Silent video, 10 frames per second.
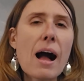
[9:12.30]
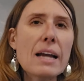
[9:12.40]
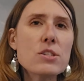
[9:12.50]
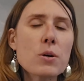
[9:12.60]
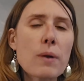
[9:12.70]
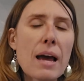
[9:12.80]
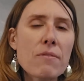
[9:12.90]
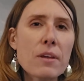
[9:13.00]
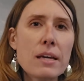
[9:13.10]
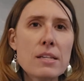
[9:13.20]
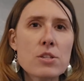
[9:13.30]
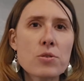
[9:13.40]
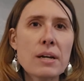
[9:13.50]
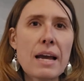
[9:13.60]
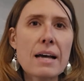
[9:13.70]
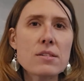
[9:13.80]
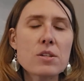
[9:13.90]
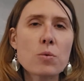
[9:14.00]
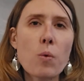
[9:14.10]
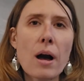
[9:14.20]
I don't have the history as
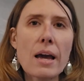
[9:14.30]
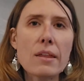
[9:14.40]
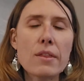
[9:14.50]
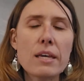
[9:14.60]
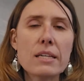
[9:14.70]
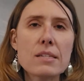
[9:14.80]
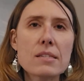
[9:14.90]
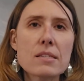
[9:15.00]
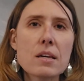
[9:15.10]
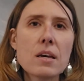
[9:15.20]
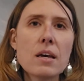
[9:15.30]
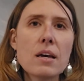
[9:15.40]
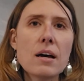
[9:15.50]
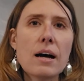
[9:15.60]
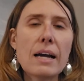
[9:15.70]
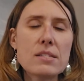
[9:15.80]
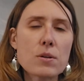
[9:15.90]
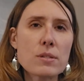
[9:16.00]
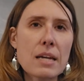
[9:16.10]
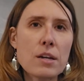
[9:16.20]
to why this
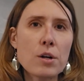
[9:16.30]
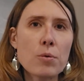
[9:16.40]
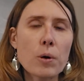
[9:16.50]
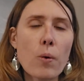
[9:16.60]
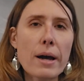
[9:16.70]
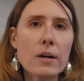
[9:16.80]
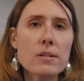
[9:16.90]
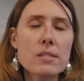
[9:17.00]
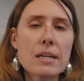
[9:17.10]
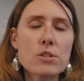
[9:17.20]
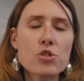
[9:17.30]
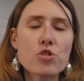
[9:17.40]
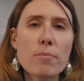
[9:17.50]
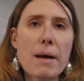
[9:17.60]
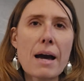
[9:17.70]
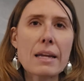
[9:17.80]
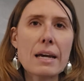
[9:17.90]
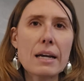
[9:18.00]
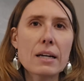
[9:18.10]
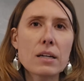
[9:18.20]
ISO standard requires such
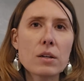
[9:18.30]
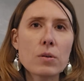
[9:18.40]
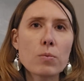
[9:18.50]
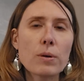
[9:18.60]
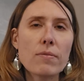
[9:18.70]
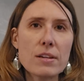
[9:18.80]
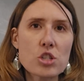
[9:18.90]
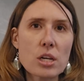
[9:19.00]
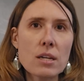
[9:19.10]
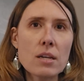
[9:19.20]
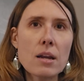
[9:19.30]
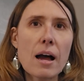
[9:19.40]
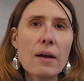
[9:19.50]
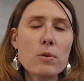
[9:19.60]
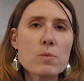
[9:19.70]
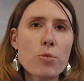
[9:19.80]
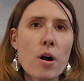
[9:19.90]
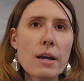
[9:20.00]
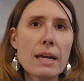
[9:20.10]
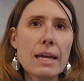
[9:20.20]
dramatic revision. I was
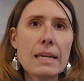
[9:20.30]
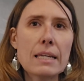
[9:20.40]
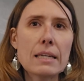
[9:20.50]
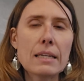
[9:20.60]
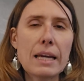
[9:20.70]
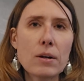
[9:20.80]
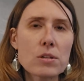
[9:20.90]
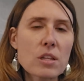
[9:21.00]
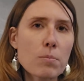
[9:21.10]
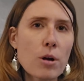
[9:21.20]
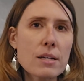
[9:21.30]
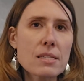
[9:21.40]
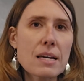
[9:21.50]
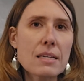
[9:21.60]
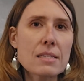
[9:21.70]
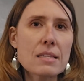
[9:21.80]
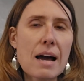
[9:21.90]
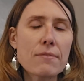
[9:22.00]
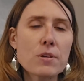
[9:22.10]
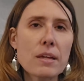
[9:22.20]
brought in later to the process
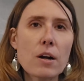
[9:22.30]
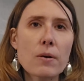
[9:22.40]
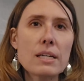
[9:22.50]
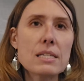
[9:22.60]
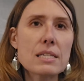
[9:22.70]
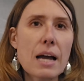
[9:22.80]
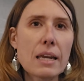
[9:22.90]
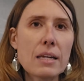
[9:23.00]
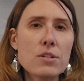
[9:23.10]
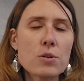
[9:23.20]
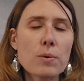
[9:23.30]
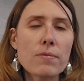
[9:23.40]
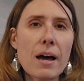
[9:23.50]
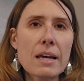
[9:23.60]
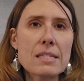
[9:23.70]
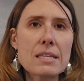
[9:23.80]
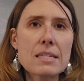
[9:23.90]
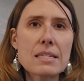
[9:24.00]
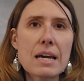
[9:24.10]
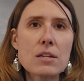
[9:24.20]
after they'd already decided to revise this
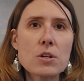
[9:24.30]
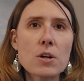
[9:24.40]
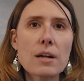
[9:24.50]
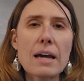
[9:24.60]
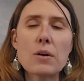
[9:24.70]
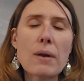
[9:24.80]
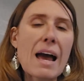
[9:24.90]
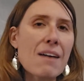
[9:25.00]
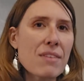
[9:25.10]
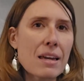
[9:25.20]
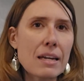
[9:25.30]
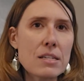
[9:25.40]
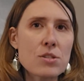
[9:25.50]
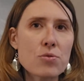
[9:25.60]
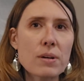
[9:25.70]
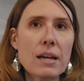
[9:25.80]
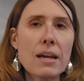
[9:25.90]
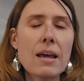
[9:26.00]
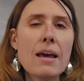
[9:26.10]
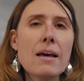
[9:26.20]
standard. I don't have that
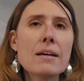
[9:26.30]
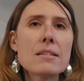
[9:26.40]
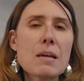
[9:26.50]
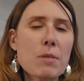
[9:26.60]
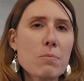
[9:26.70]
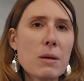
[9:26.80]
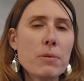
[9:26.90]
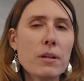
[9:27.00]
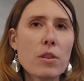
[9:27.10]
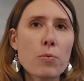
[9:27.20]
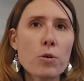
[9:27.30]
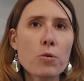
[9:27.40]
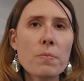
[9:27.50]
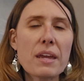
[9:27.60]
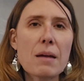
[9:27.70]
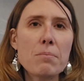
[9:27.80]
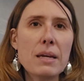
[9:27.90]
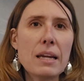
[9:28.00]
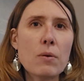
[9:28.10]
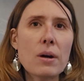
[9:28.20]
history. Some of the people in the room that I'm
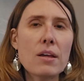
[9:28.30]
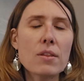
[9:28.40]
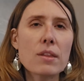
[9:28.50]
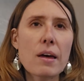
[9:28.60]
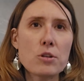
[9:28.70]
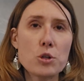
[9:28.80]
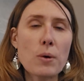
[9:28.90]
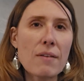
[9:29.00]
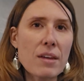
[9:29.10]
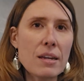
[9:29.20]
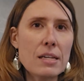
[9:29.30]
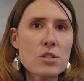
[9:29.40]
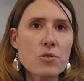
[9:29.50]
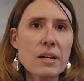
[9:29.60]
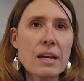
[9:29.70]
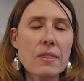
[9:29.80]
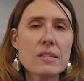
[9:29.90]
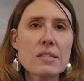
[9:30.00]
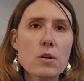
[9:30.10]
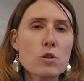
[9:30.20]
meeting with do have that history, and
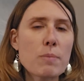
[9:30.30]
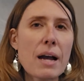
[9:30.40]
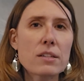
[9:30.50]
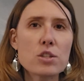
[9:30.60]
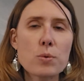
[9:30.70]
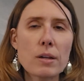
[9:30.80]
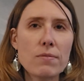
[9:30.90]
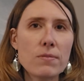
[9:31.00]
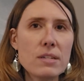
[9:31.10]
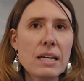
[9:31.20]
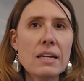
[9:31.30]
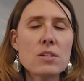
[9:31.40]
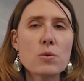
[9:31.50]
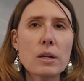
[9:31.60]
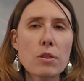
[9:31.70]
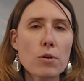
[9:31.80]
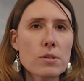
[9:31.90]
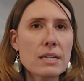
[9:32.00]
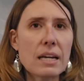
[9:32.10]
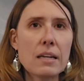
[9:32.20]
this goes back to 2015,
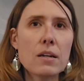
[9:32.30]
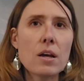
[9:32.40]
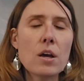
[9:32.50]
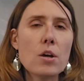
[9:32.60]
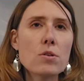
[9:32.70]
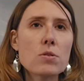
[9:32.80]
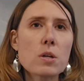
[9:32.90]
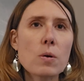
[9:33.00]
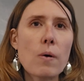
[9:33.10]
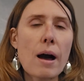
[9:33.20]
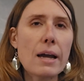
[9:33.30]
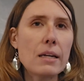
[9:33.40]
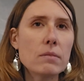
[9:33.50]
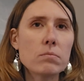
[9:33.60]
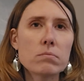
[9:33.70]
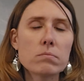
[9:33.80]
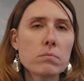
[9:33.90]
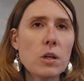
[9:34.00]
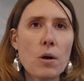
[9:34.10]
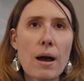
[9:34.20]
2013. So I'm
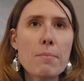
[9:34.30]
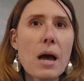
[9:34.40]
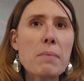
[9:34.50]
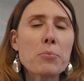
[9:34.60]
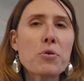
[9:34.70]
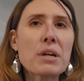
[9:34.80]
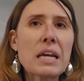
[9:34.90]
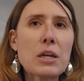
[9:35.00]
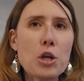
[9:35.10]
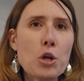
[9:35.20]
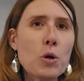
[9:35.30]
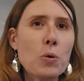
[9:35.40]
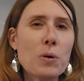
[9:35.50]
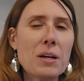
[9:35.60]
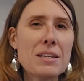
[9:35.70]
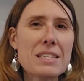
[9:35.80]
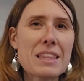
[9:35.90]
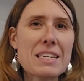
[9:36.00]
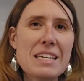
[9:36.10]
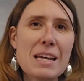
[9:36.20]
pretty new to
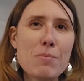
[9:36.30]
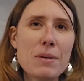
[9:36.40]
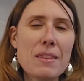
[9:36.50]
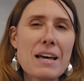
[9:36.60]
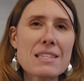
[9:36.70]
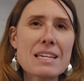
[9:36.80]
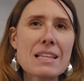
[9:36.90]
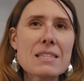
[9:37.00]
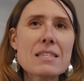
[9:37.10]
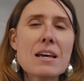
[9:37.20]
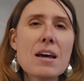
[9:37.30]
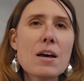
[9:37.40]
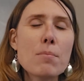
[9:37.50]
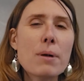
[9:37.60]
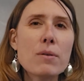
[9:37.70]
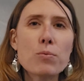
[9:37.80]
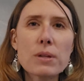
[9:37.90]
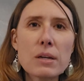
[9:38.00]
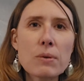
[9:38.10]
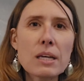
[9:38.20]
the team in that sense. But
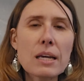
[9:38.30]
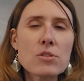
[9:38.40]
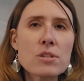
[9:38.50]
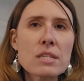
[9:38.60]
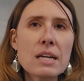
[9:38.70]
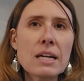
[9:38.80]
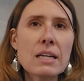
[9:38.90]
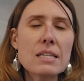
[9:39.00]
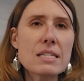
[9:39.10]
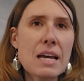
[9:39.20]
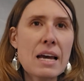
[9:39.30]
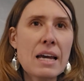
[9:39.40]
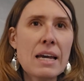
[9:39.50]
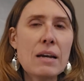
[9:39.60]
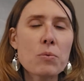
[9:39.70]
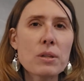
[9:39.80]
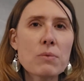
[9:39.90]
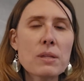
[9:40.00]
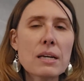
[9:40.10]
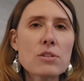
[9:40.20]
really, really interesting day, really,
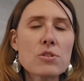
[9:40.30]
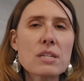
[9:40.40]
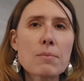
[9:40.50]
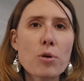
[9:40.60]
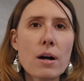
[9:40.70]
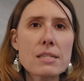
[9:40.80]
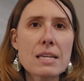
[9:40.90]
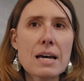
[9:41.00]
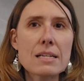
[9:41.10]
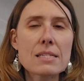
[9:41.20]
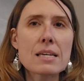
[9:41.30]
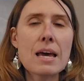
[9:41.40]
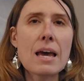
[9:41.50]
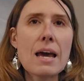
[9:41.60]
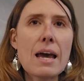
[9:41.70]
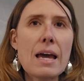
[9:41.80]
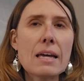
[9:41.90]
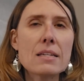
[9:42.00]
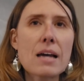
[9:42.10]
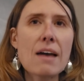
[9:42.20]
really interesting process.
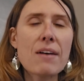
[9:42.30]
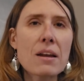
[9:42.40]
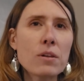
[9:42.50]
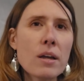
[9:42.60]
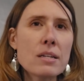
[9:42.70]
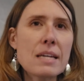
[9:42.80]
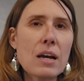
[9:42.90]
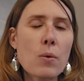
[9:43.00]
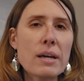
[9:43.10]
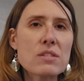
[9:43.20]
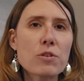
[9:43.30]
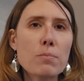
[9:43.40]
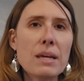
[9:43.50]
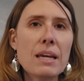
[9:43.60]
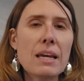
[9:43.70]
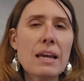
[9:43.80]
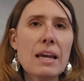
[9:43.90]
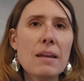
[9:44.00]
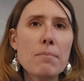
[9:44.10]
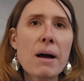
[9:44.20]
And I've had a lot of takeaways for me
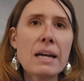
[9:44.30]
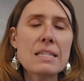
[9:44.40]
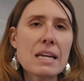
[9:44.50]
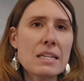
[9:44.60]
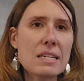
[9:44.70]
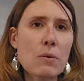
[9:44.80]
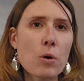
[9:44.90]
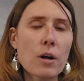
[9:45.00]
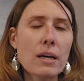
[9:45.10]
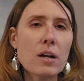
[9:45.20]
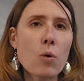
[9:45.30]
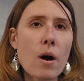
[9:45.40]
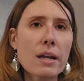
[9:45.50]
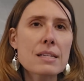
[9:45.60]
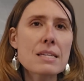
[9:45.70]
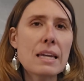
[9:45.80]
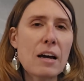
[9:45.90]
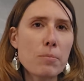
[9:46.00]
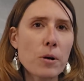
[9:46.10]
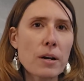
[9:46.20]
in my day-to-day work in aquatics in
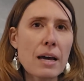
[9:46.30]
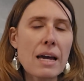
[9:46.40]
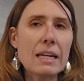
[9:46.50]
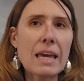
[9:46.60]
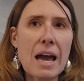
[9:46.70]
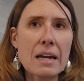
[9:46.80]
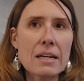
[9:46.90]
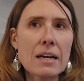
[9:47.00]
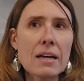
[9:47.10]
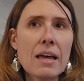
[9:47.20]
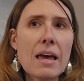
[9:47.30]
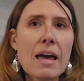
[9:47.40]
Alberta and Canada.